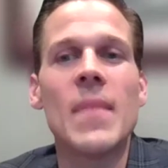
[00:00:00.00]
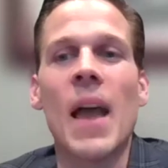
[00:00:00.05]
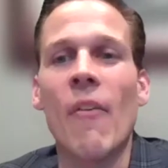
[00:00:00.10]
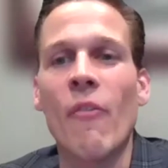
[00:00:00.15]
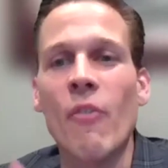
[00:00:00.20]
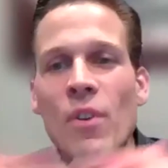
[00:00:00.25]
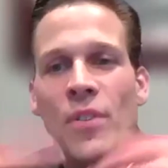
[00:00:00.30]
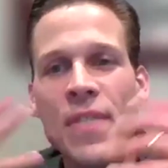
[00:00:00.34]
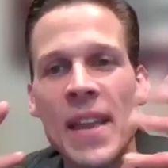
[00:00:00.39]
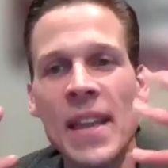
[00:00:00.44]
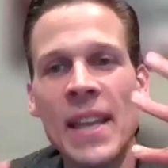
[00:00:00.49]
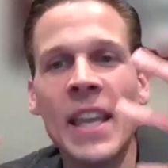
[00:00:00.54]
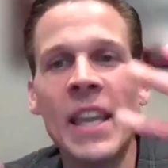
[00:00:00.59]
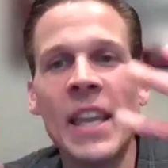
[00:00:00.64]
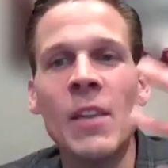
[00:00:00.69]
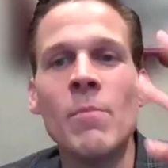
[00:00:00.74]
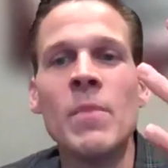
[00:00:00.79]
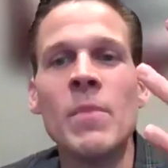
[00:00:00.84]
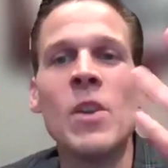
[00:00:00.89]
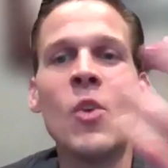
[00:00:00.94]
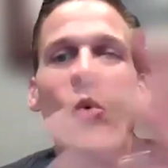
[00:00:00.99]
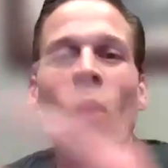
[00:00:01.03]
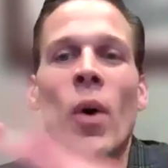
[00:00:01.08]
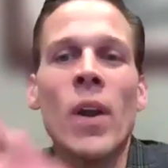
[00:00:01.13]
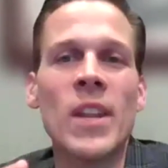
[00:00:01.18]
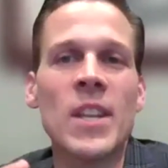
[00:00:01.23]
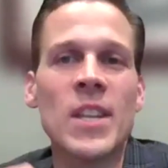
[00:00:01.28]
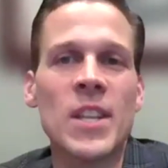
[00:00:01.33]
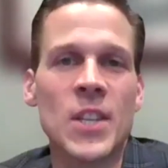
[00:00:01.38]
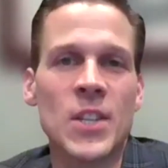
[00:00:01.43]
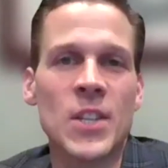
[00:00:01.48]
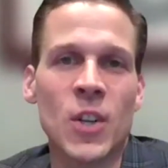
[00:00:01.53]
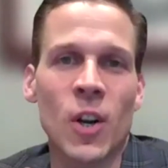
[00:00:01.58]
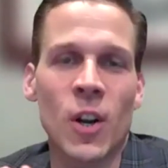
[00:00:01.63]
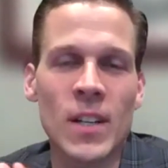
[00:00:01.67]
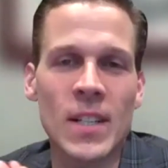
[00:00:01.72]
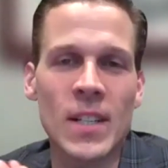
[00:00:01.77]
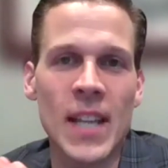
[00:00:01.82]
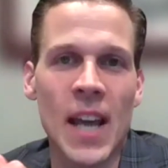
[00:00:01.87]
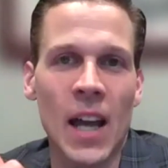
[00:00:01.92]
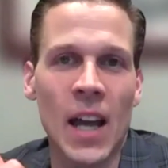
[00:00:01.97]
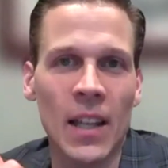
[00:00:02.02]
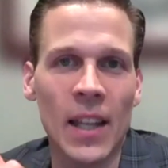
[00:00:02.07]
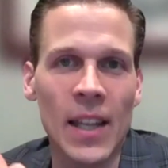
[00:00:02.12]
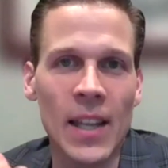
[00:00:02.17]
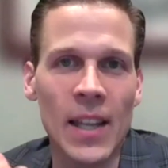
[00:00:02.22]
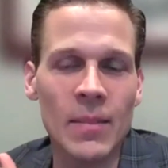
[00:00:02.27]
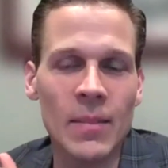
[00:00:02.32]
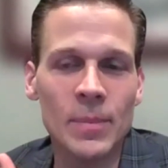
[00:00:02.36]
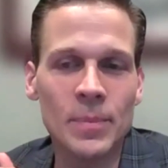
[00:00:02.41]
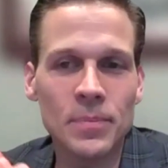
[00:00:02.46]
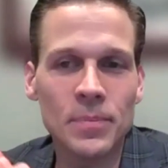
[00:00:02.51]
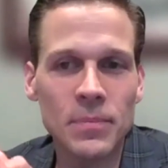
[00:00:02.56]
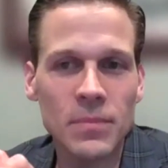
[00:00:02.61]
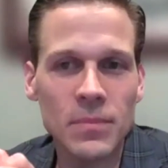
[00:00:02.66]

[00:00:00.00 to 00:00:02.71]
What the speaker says: Everything in me wanted to start telling.